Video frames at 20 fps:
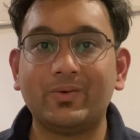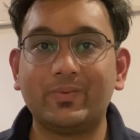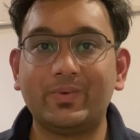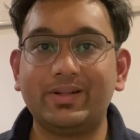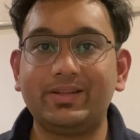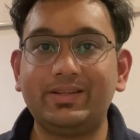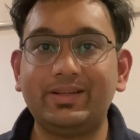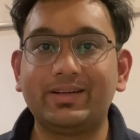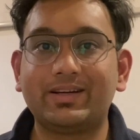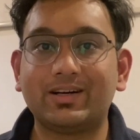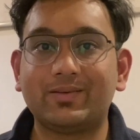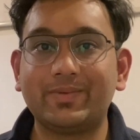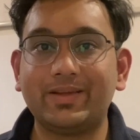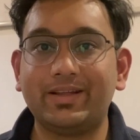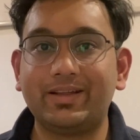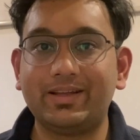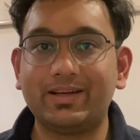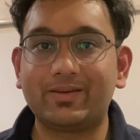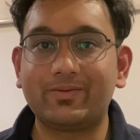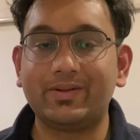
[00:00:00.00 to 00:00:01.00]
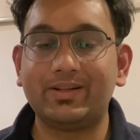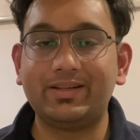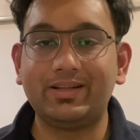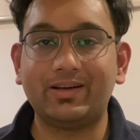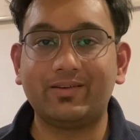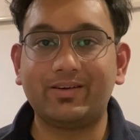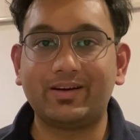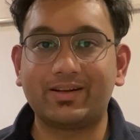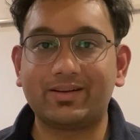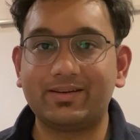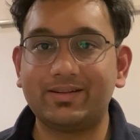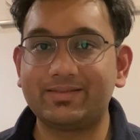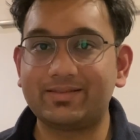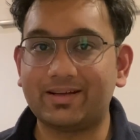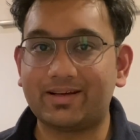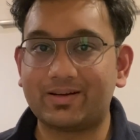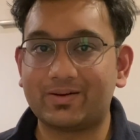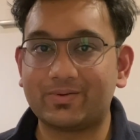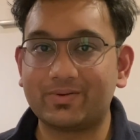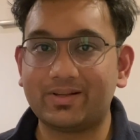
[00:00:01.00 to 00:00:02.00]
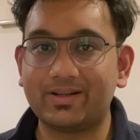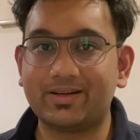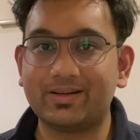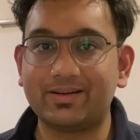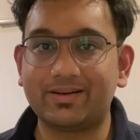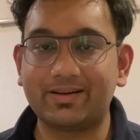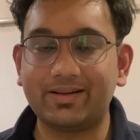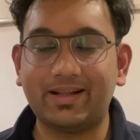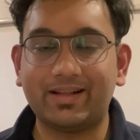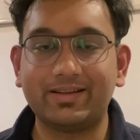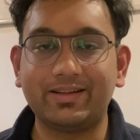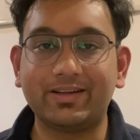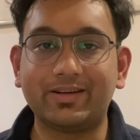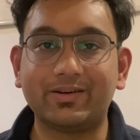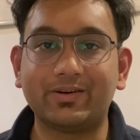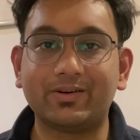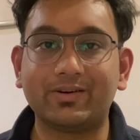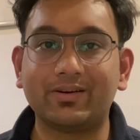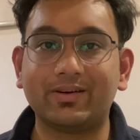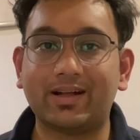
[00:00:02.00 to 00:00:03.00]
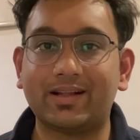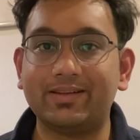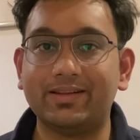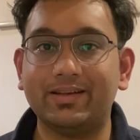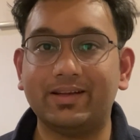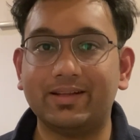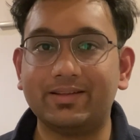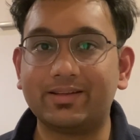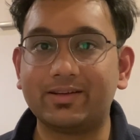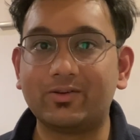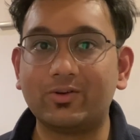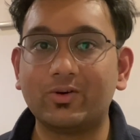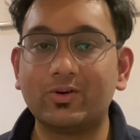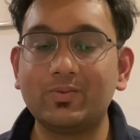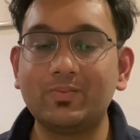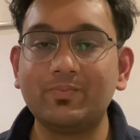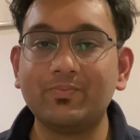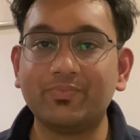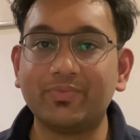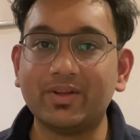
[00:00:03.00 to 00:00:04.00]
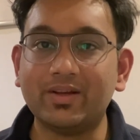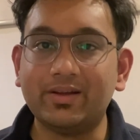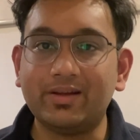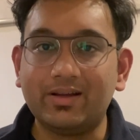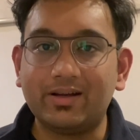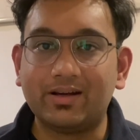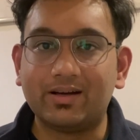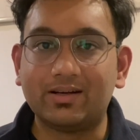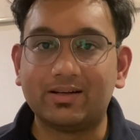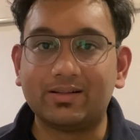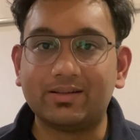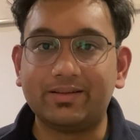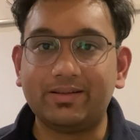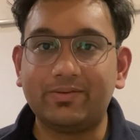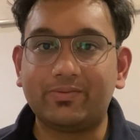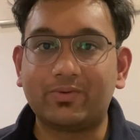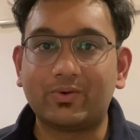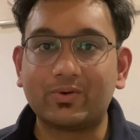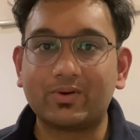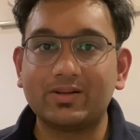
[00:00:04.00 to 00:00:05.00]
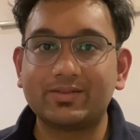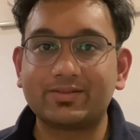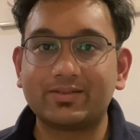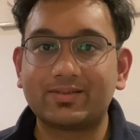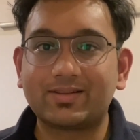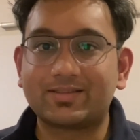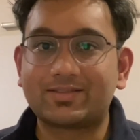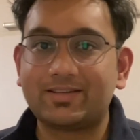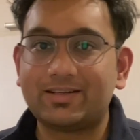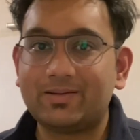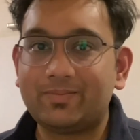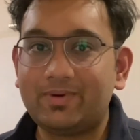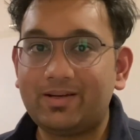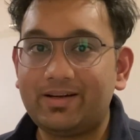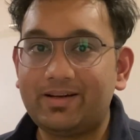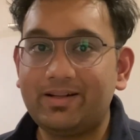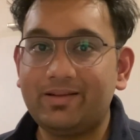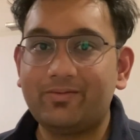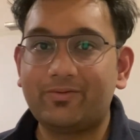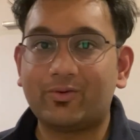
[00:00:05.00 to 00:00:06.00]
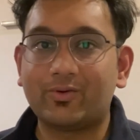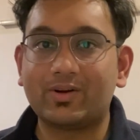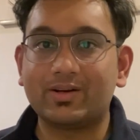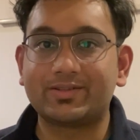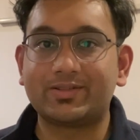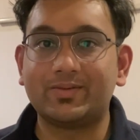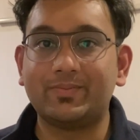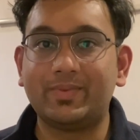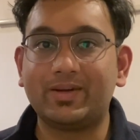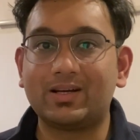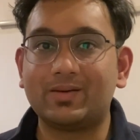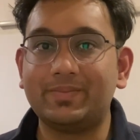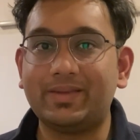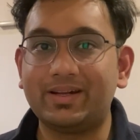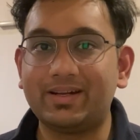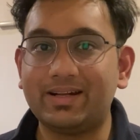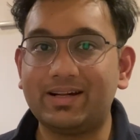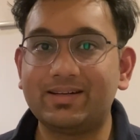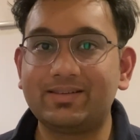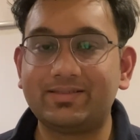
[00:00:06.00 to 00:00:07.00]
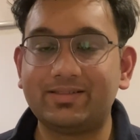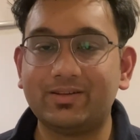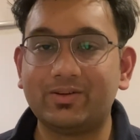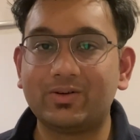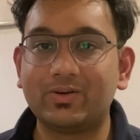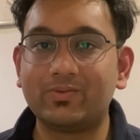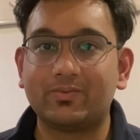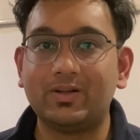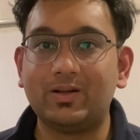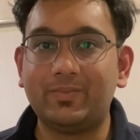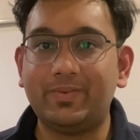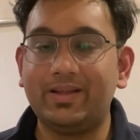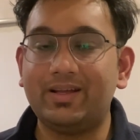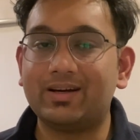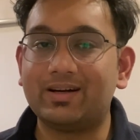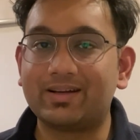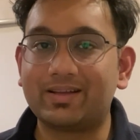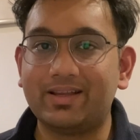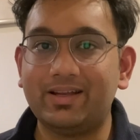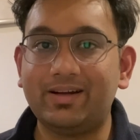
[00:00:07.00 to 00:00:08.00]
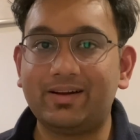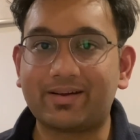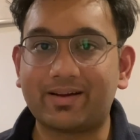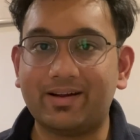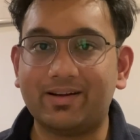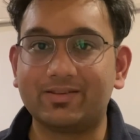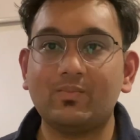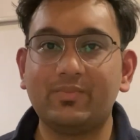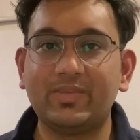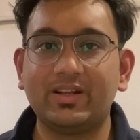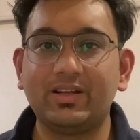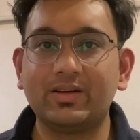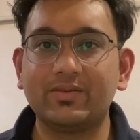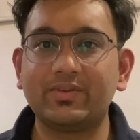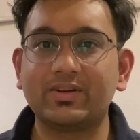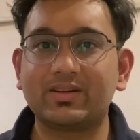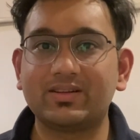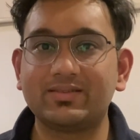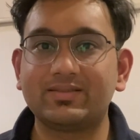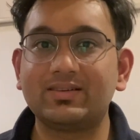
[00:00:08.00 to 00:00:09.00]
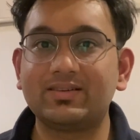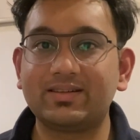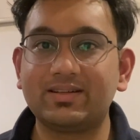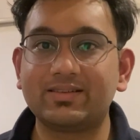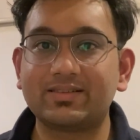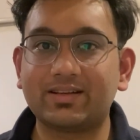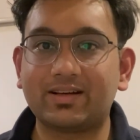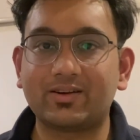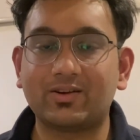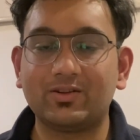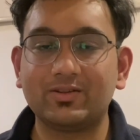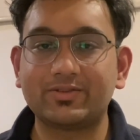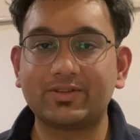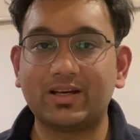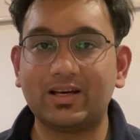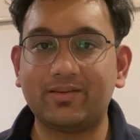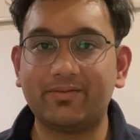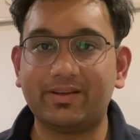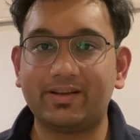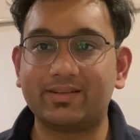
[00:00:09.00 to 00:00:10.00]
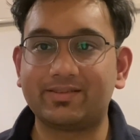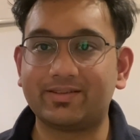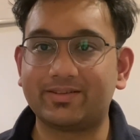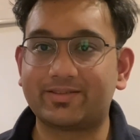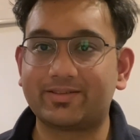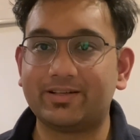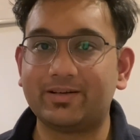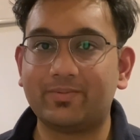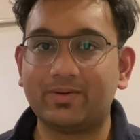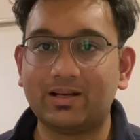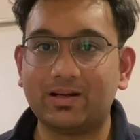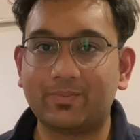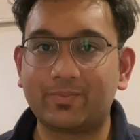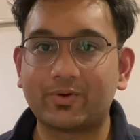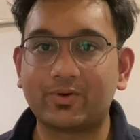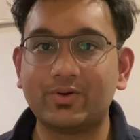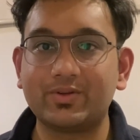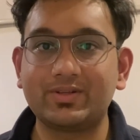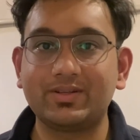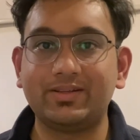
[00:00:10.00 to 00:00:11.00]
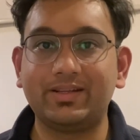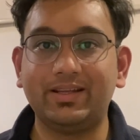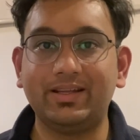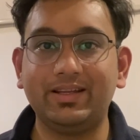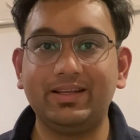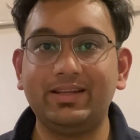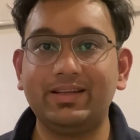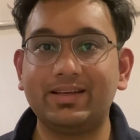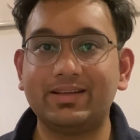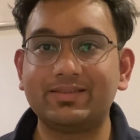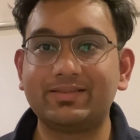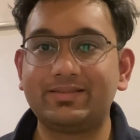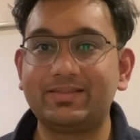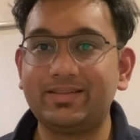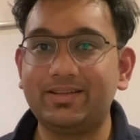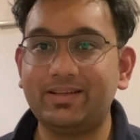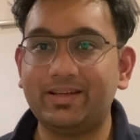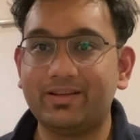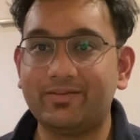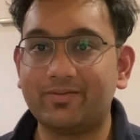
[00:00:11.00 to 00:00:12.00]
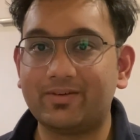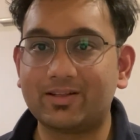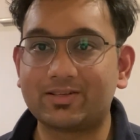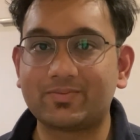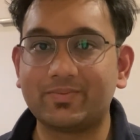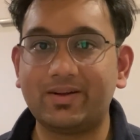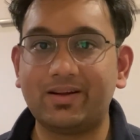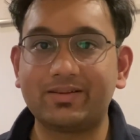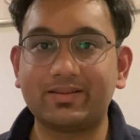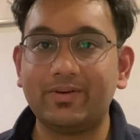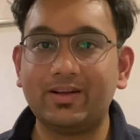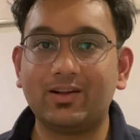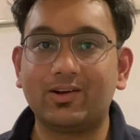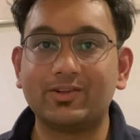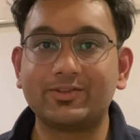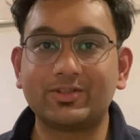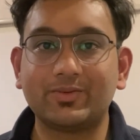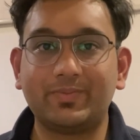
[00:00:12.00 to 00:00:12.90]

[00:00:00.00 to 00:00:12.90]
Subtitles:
with the coming year, with the awareness around the country and the globe. The focus on sustainability, focus on becoming net zero will be a key trend. Many of the consultants are also having a sustainable approach. The ESG investment will also